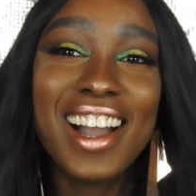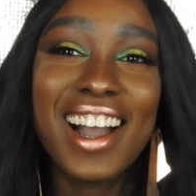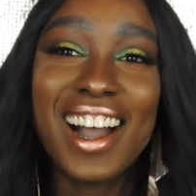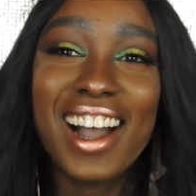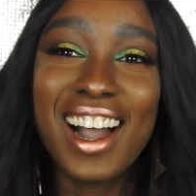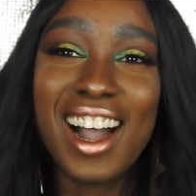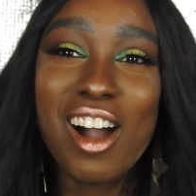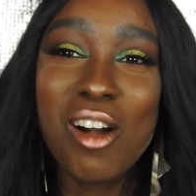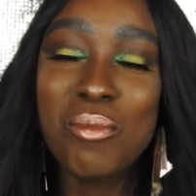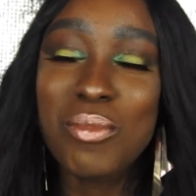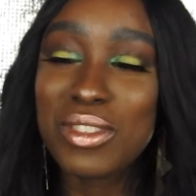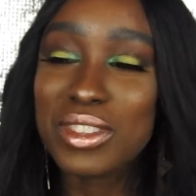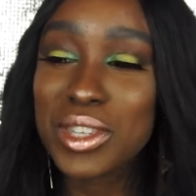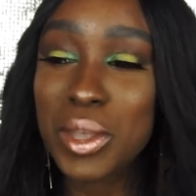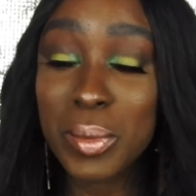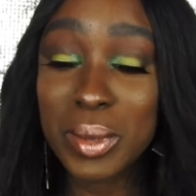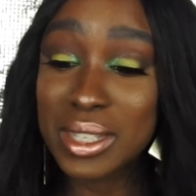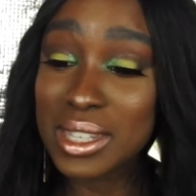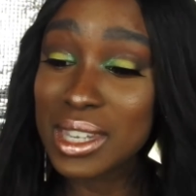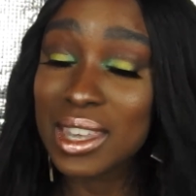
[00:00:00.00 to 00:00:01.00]
Um,
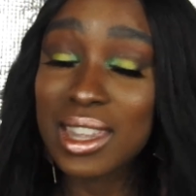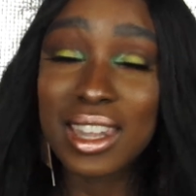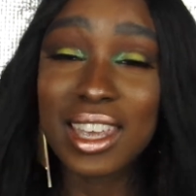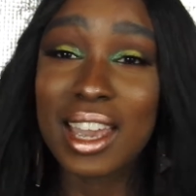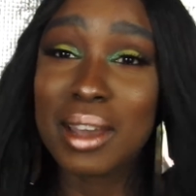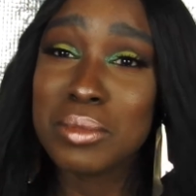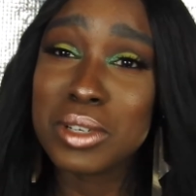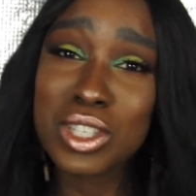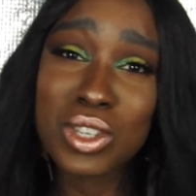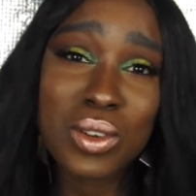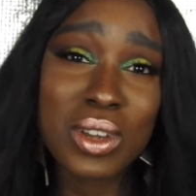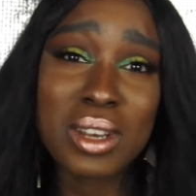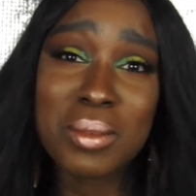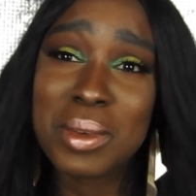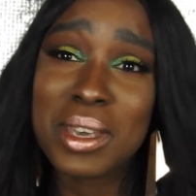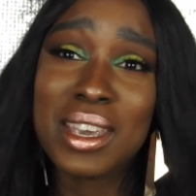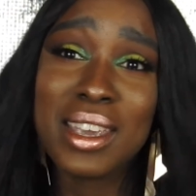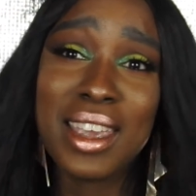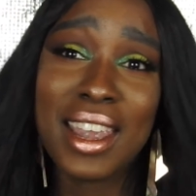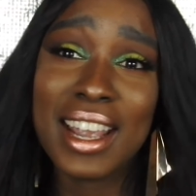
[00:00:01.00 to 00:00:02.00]
so basically I'm just going to
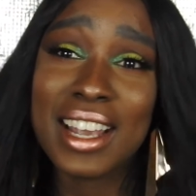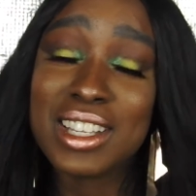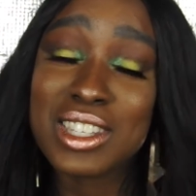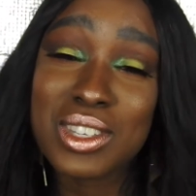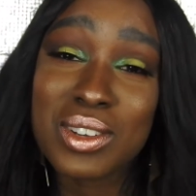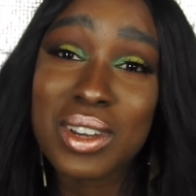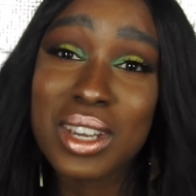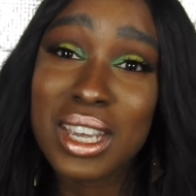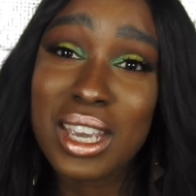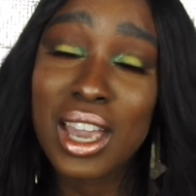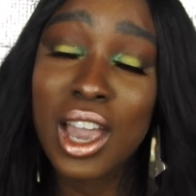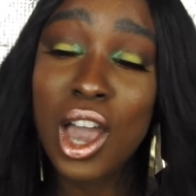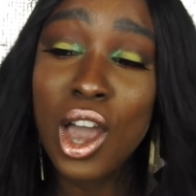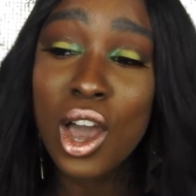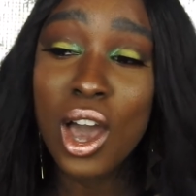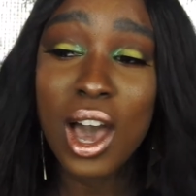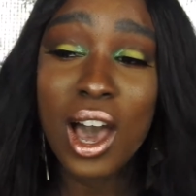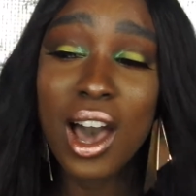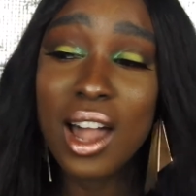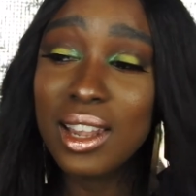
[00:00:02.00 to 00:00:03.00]
be answering
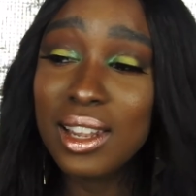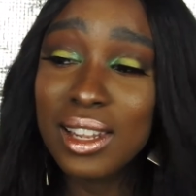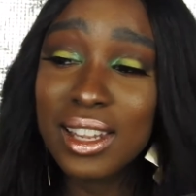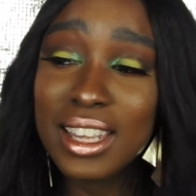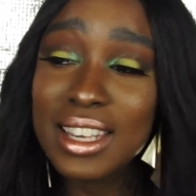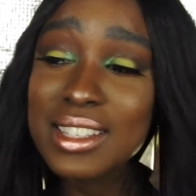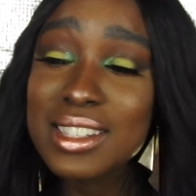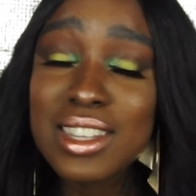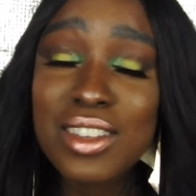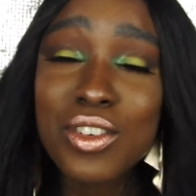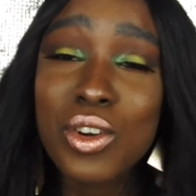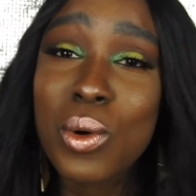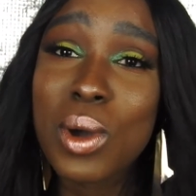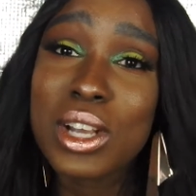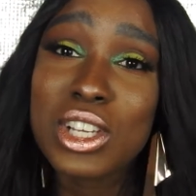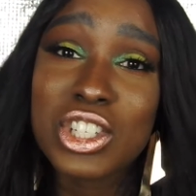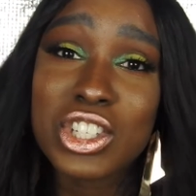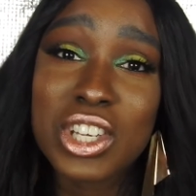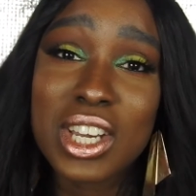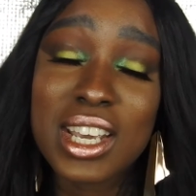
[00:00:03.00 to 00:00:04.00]
a list of
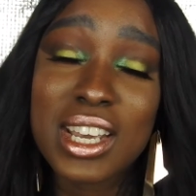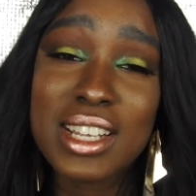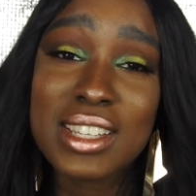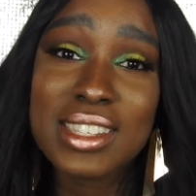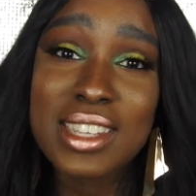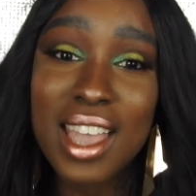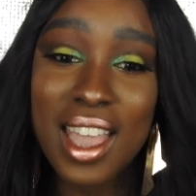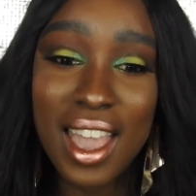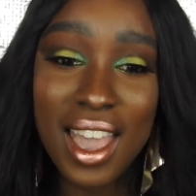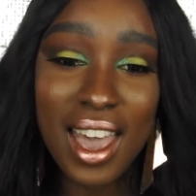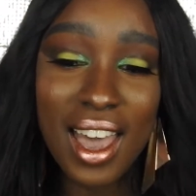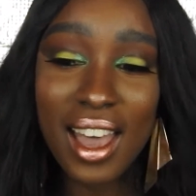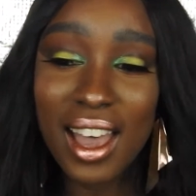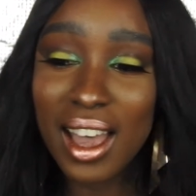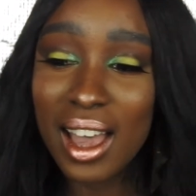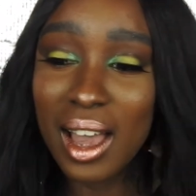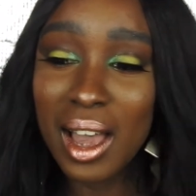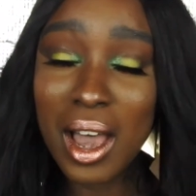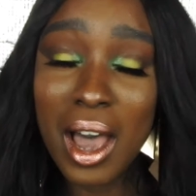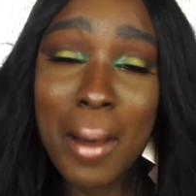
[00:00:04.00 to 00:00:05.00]
questions
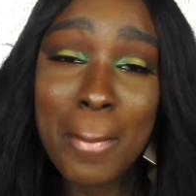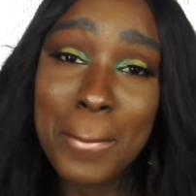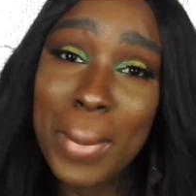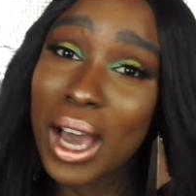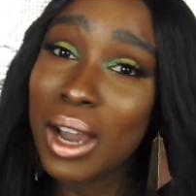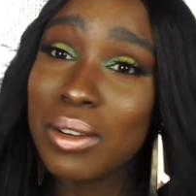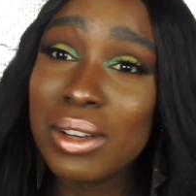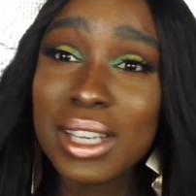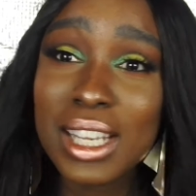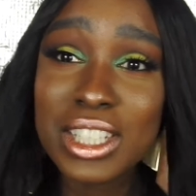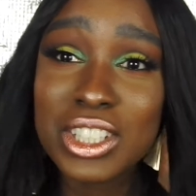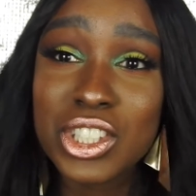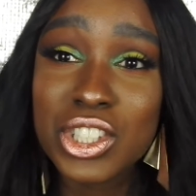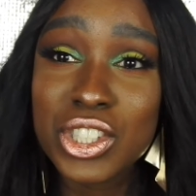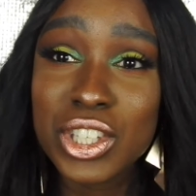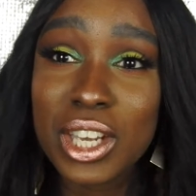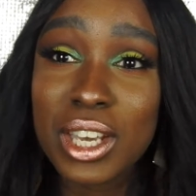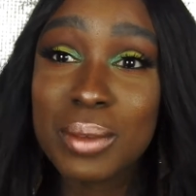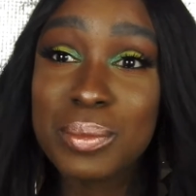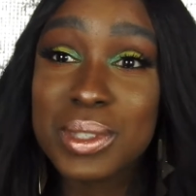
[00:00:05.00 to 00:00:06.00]
uh, about
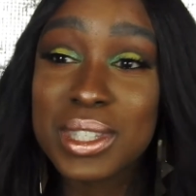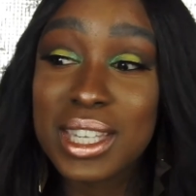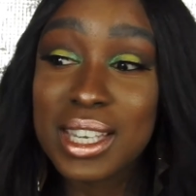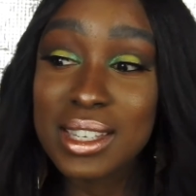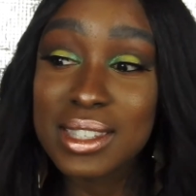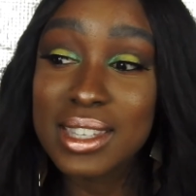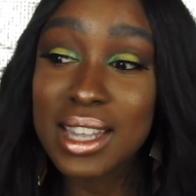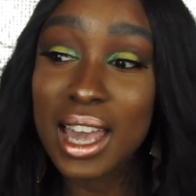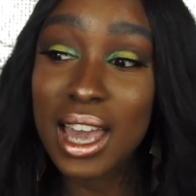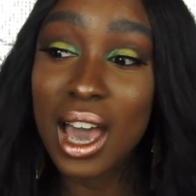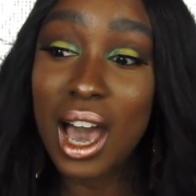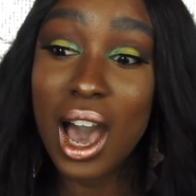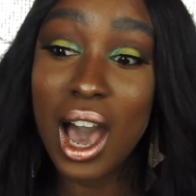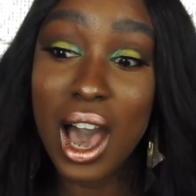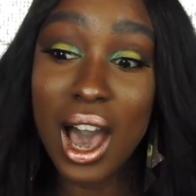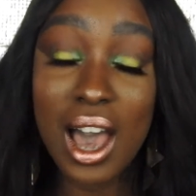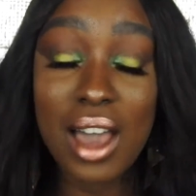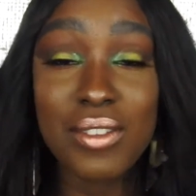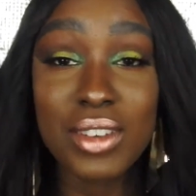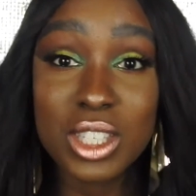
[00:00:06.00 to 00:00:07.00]
relationships, things that
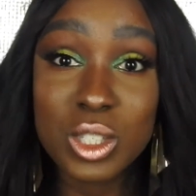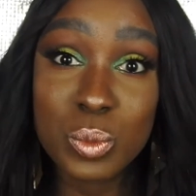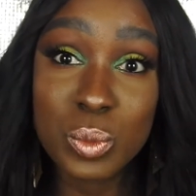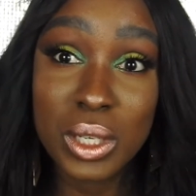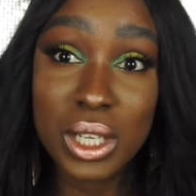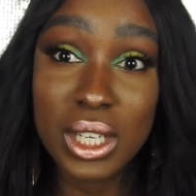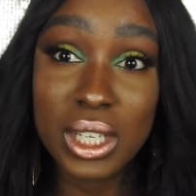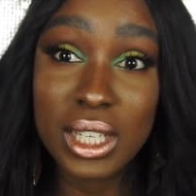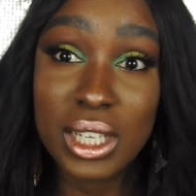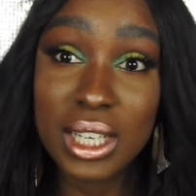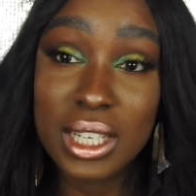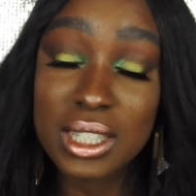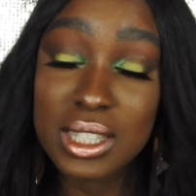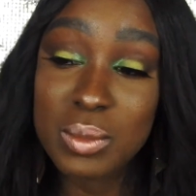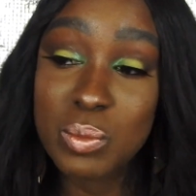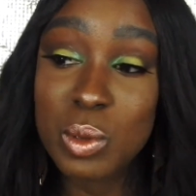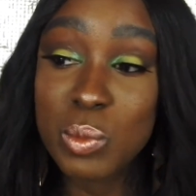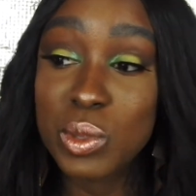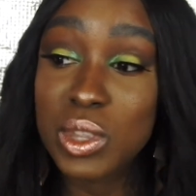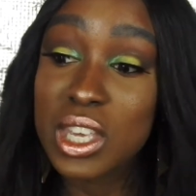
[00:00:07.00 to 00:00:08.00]
I've
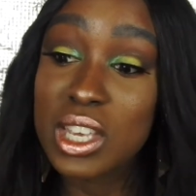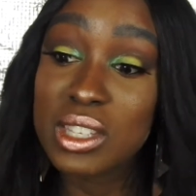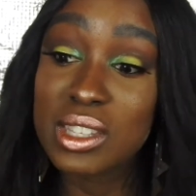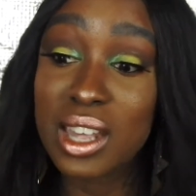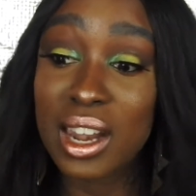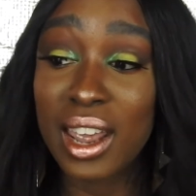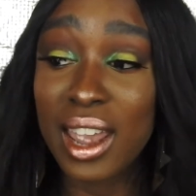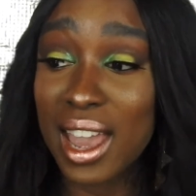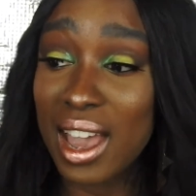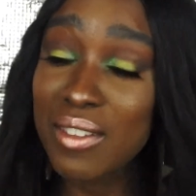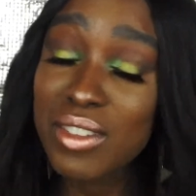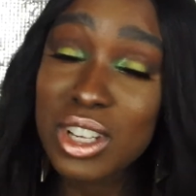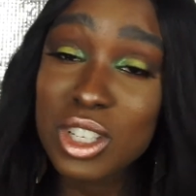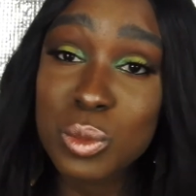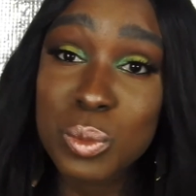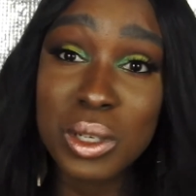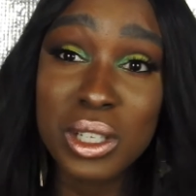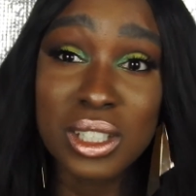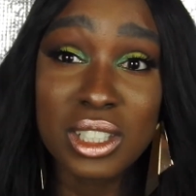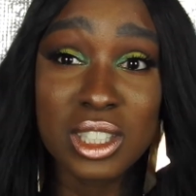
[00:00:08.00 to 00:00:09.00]
experienced, maybe things that I haven't
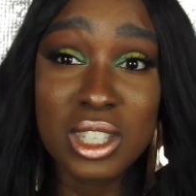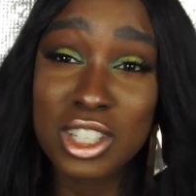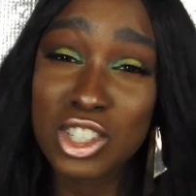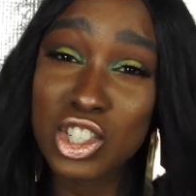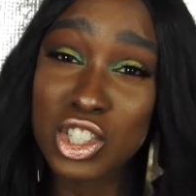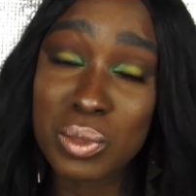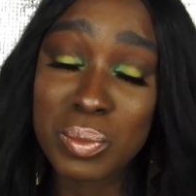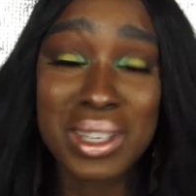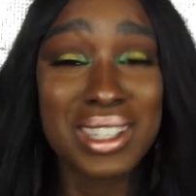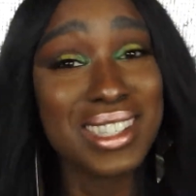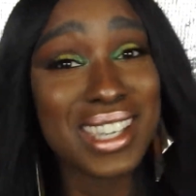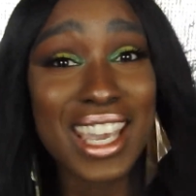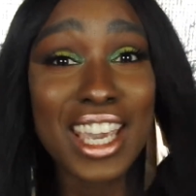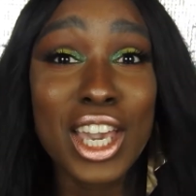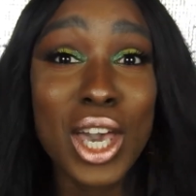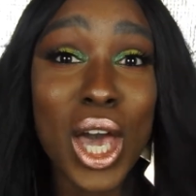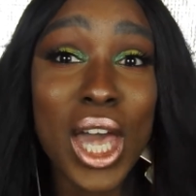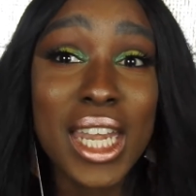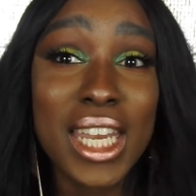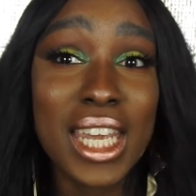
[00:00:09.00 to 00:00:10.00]
experienced, and just my
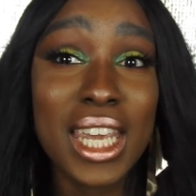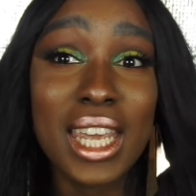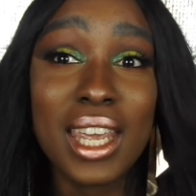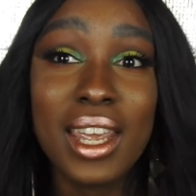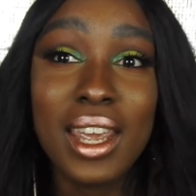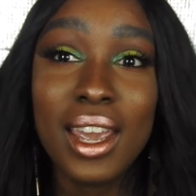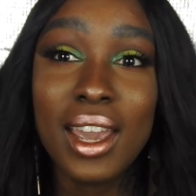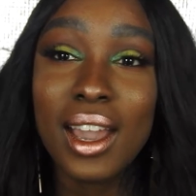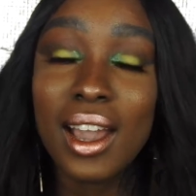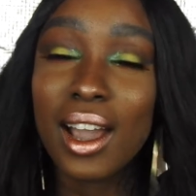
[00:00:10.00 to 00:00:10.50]
take on it.